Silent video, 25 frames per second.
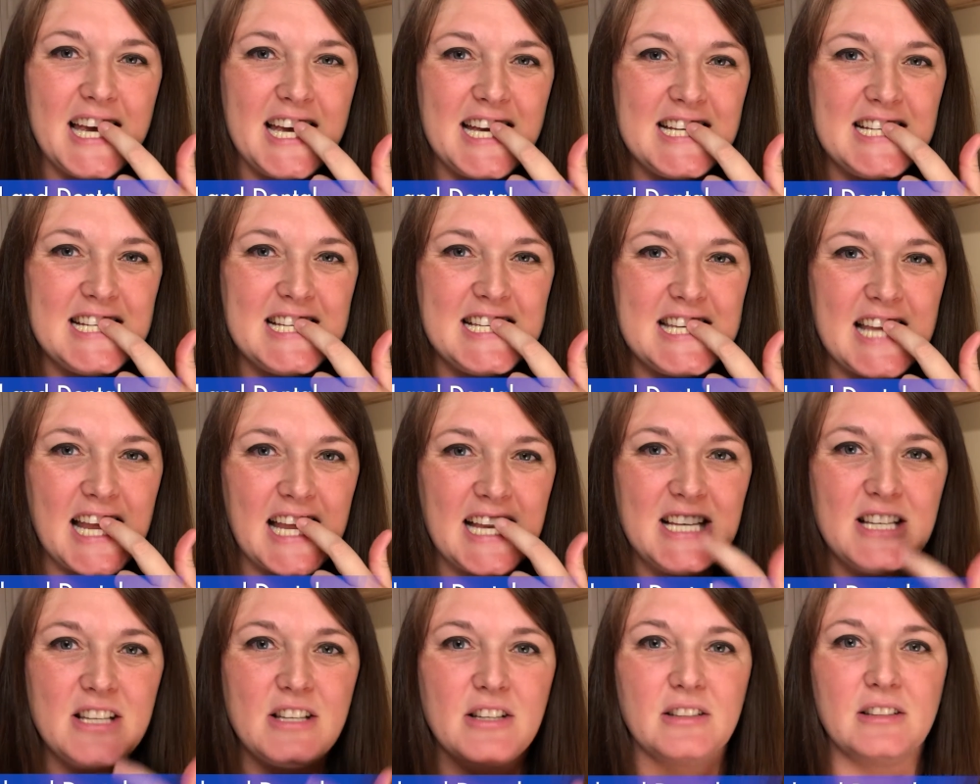and
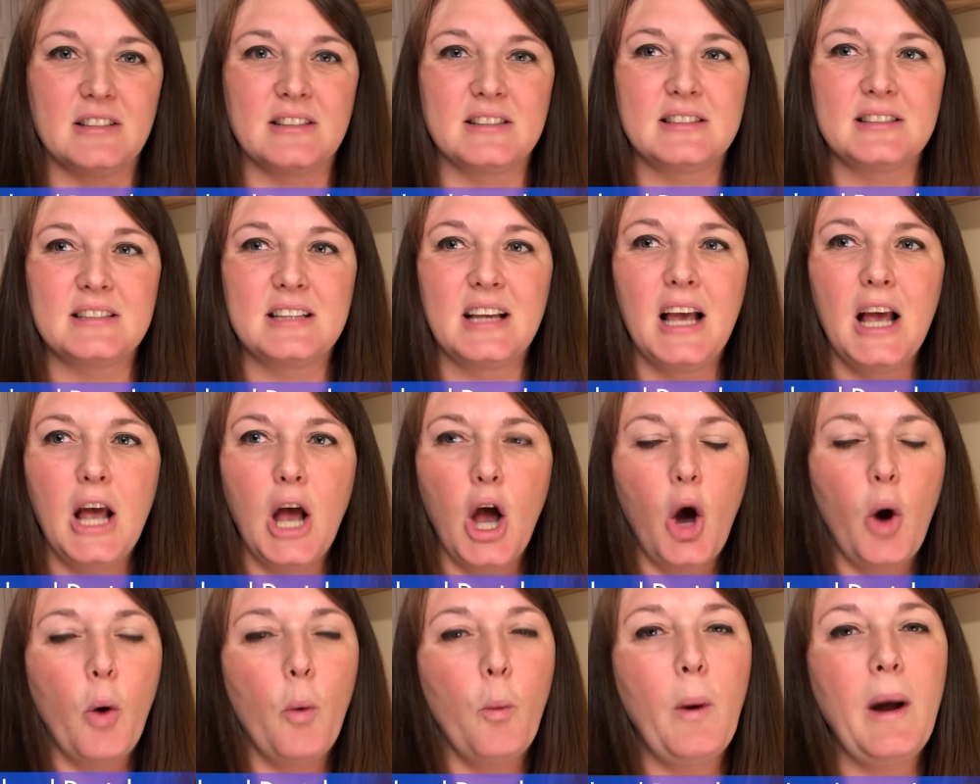dentals.
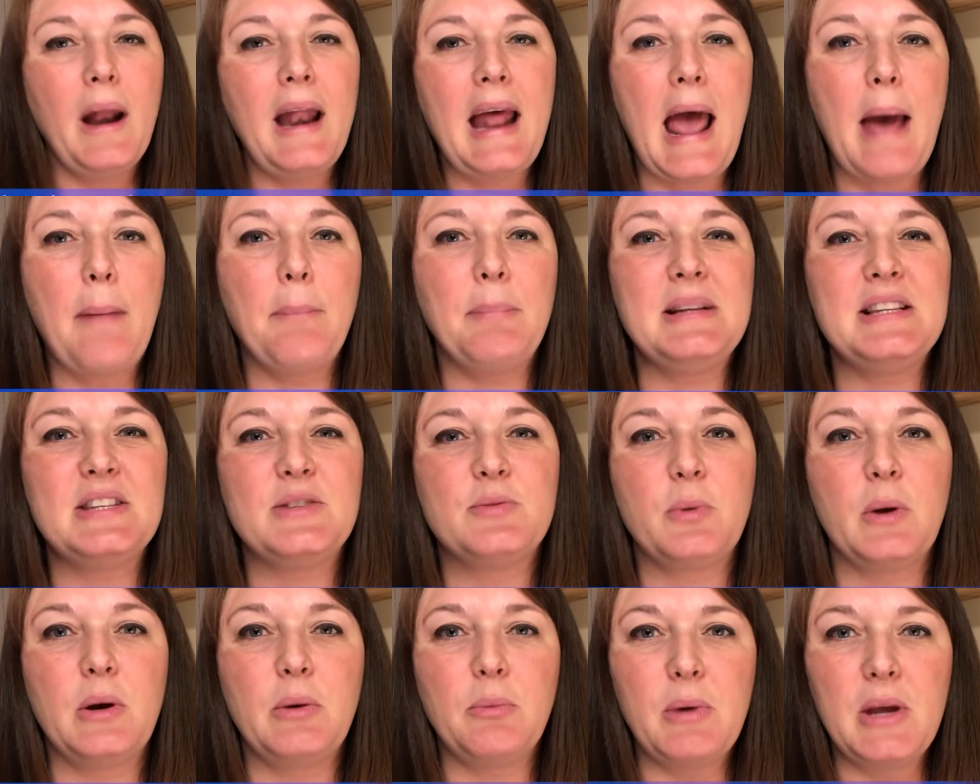What
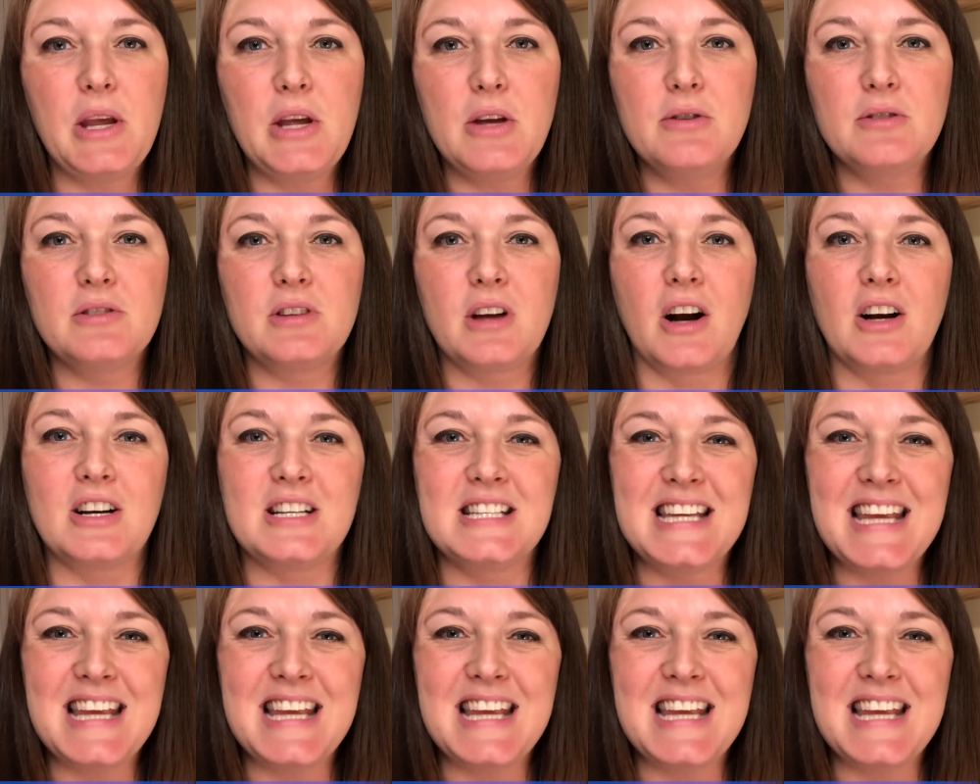happens when we use our